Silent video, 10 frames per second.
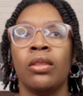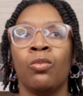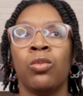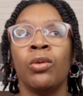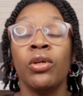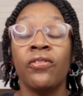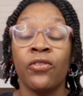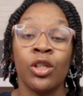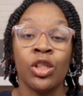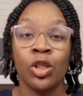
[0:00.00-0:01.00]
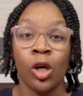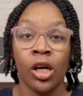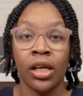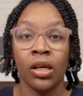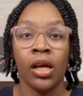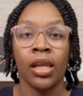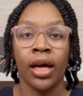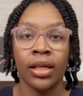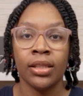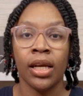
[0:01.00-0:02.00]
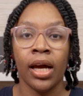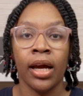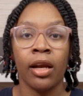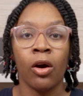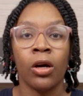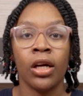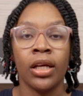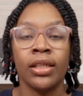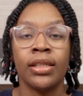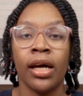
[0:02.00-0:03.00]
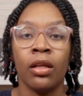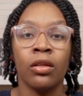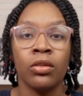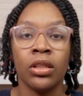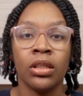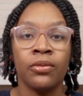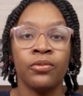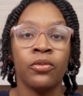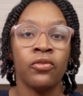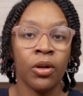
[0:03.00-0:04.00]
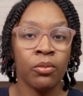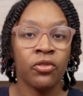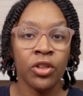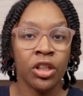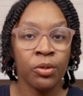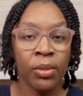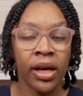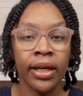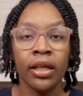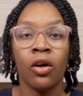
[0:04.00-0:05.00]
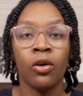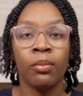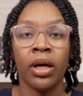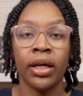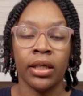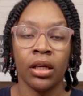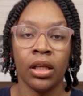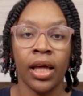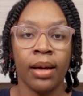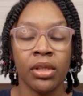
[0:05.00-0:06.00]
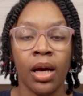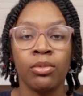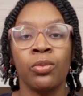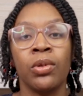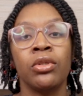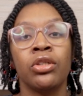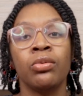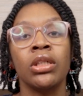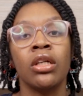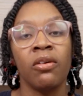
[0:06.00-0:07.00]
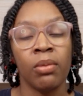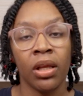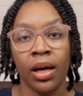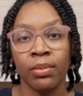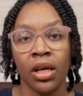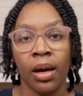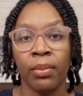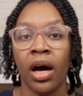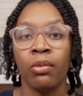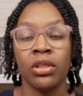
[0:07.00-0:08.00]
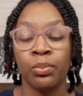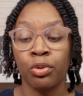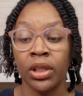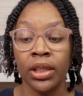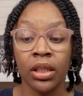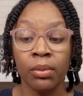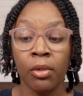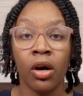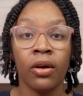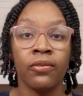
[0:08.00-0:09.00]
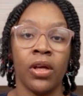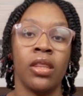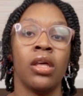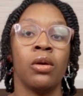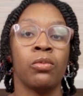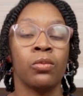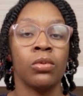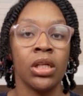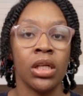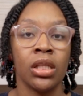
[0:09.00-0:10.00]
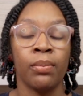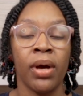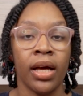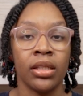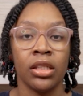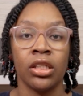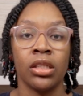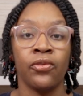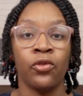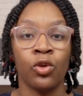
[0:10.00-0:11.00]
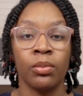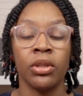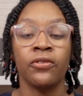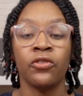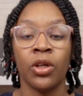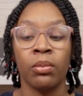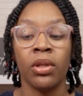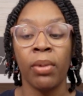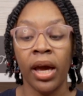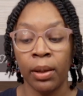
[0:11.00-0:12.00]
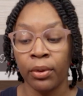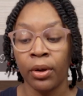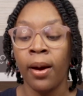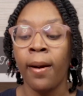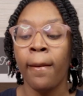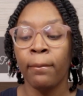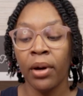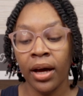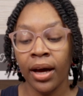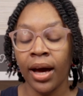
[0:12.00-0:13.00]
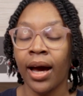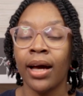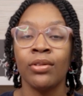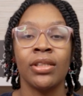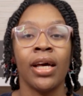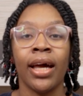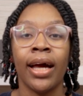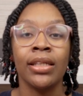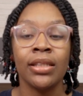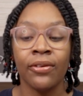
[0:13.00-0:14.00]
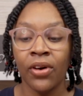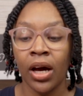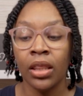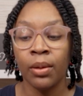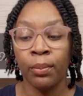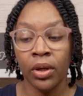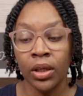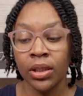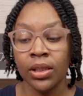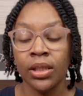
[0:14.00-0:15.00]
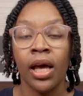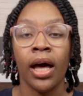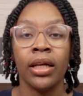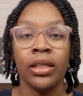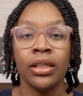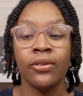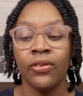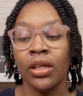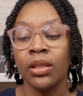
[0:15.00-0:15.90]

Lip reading: when we first started, like I said, I had already downloaded them from free domain on my laptop. So we were doing it off my laptop. I was printing them off and they were reading the passages for me from the paper. But I was like, I need to find the books. And so